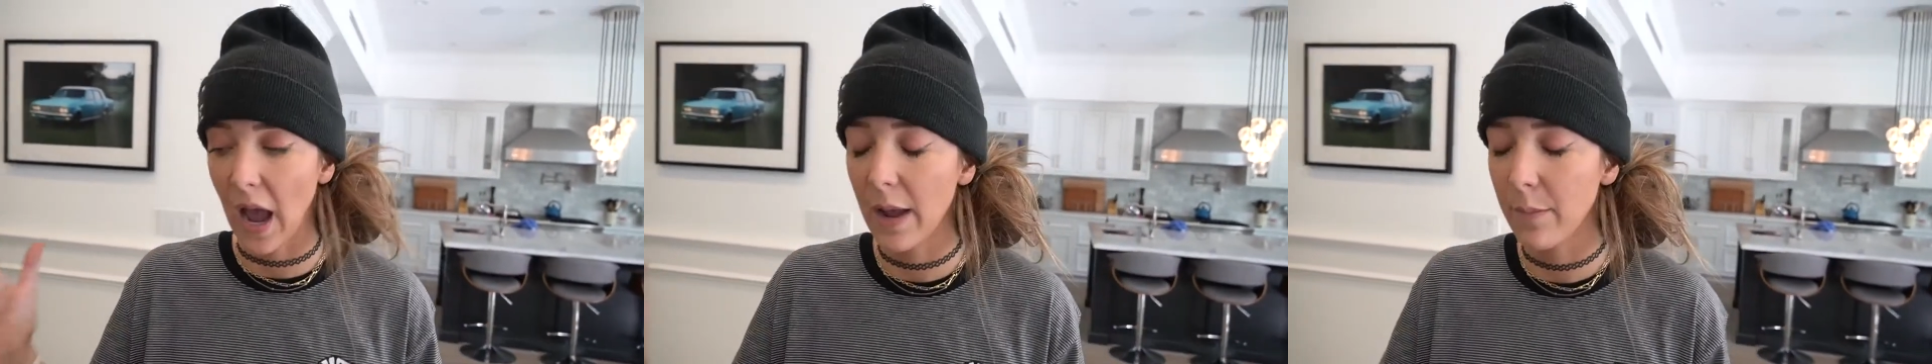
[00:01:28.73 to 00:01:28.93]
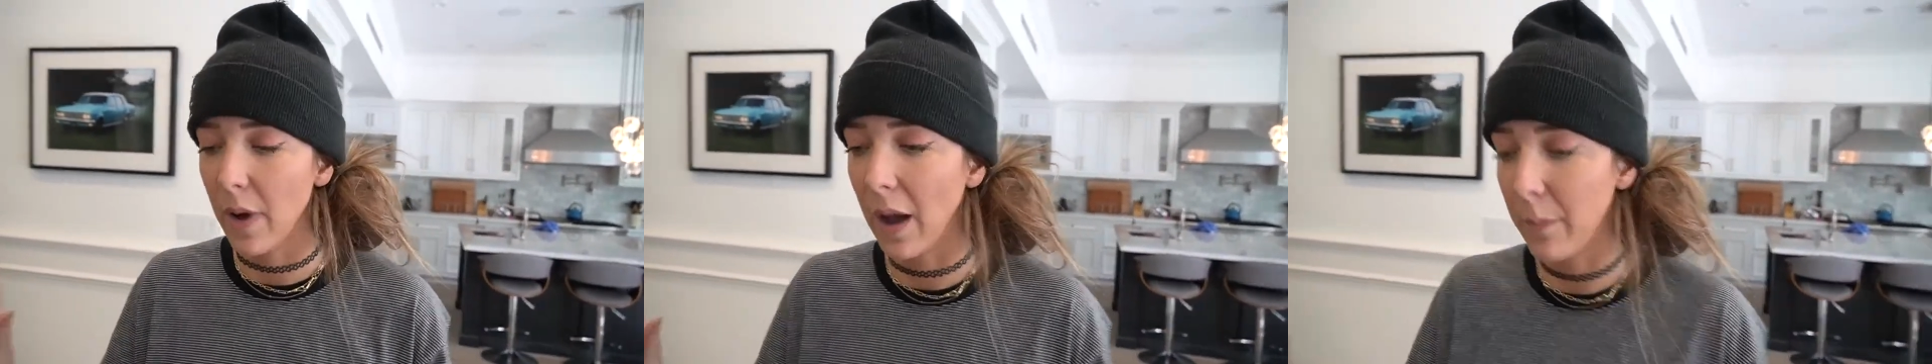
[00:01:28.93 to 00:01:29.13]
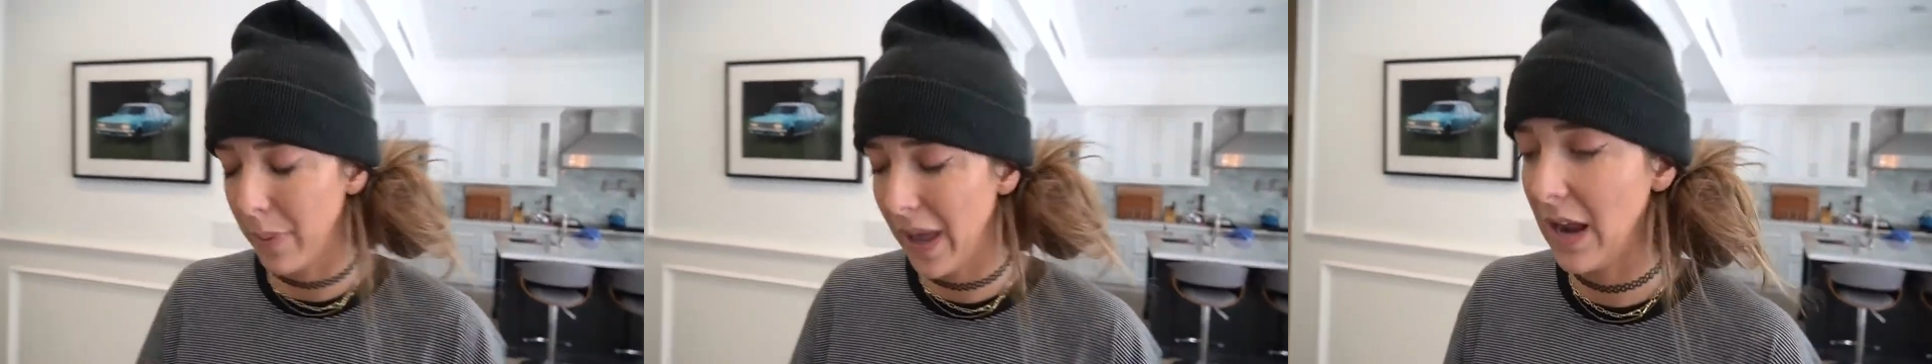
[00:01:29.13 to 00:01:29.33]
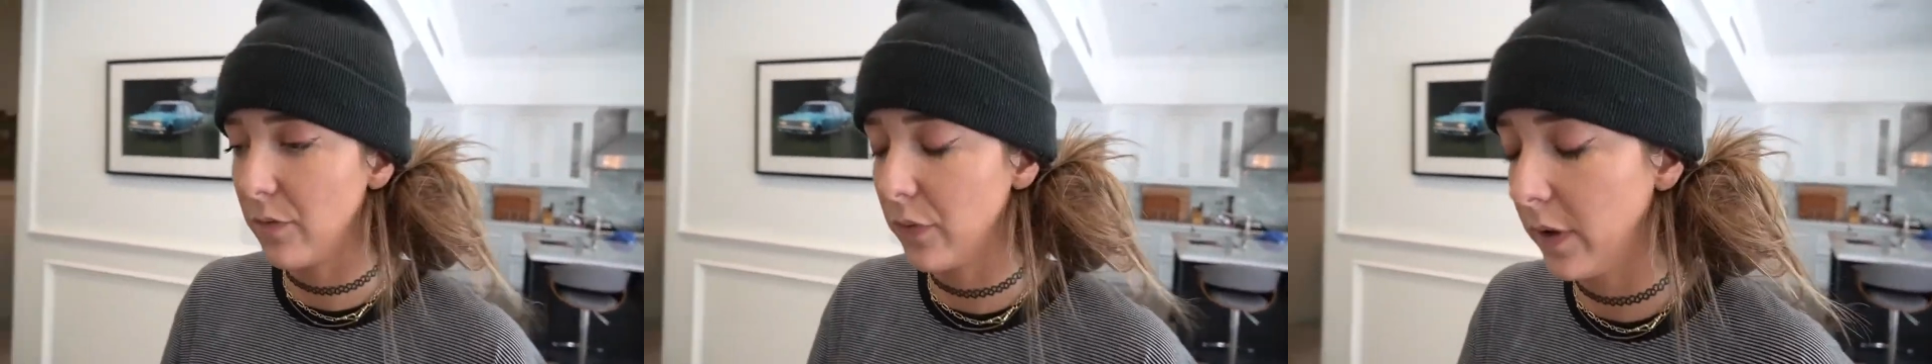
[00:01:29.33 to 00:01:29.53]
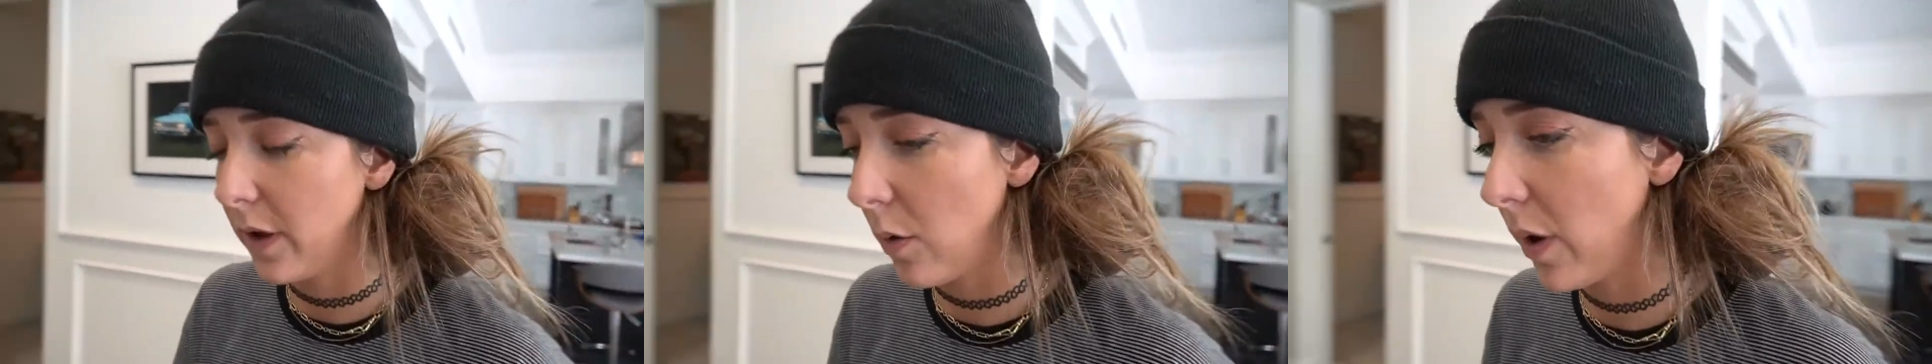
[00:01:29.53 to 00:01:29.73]
I'm
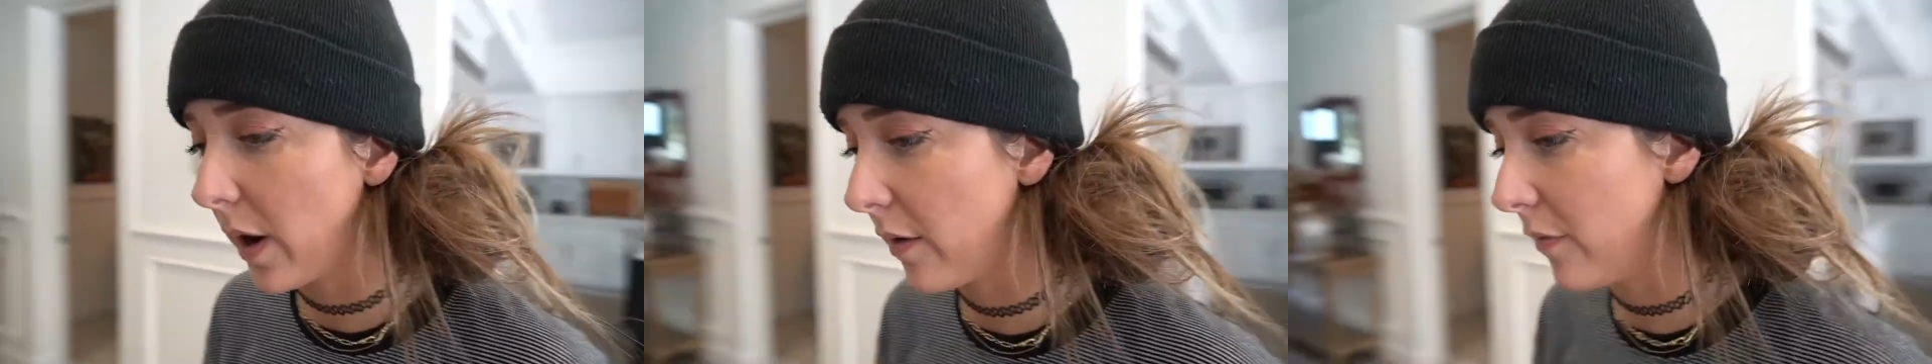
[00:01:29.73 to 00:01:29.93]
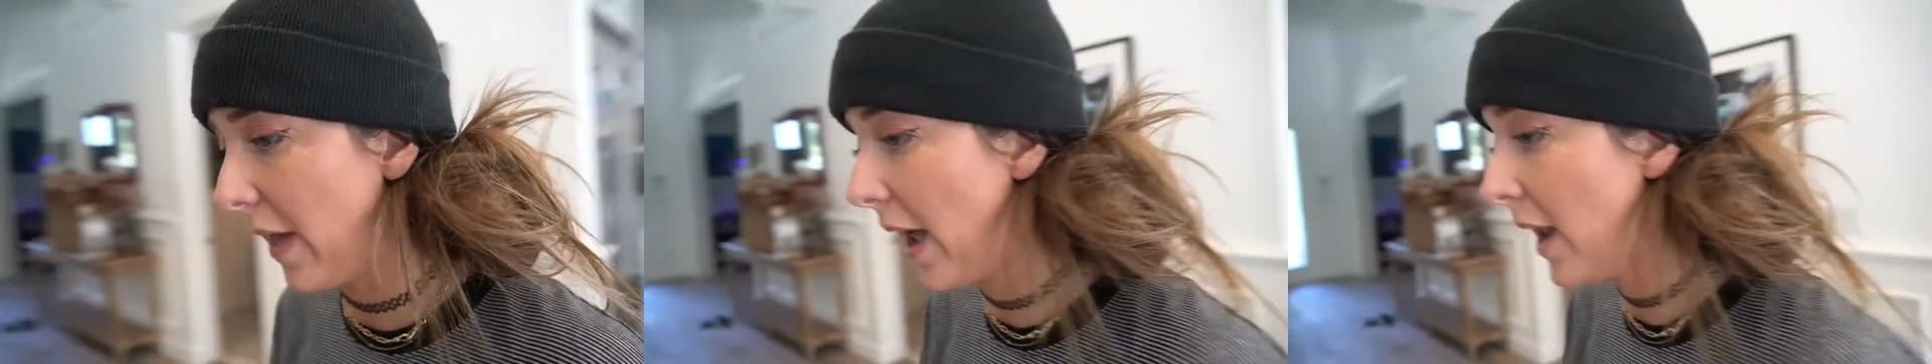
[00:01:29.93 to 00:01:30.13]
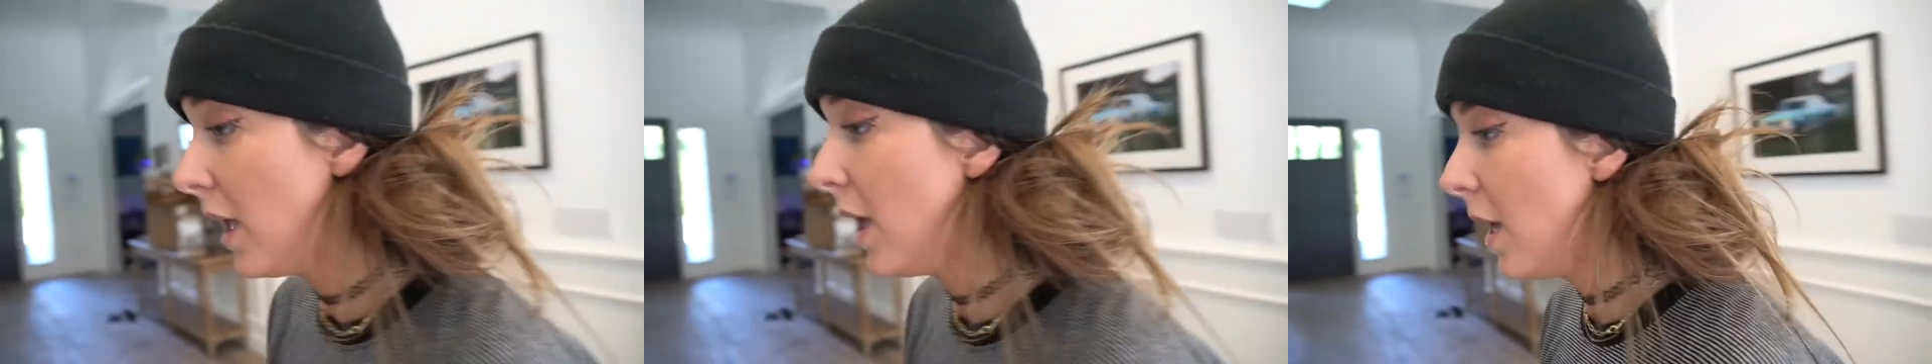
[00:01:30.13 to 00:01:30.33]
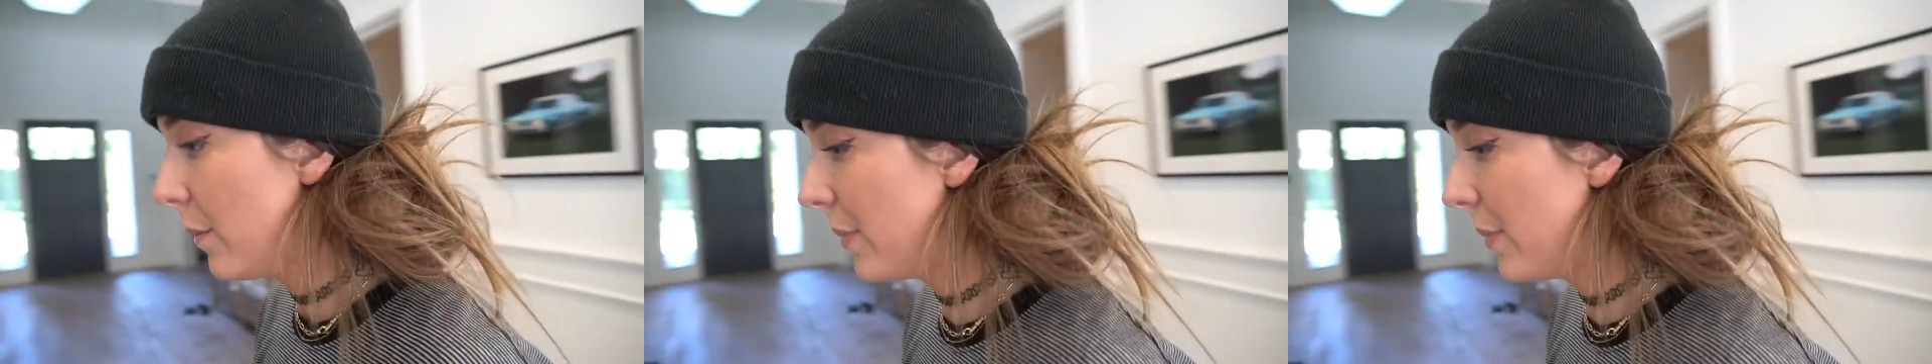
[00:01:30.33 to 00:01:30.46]
painfully aware of that.